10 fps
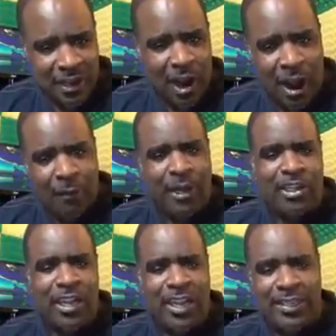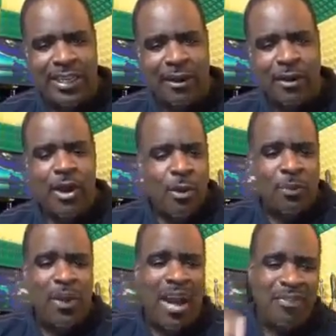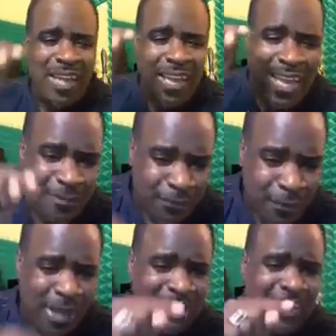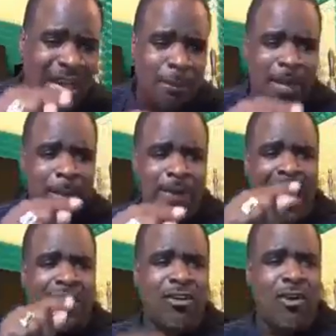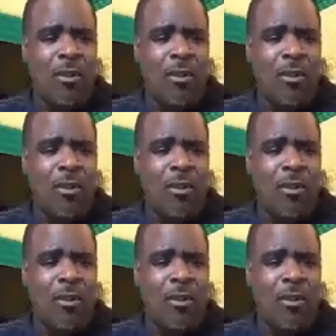How are we going to get there? When we have influential people like you,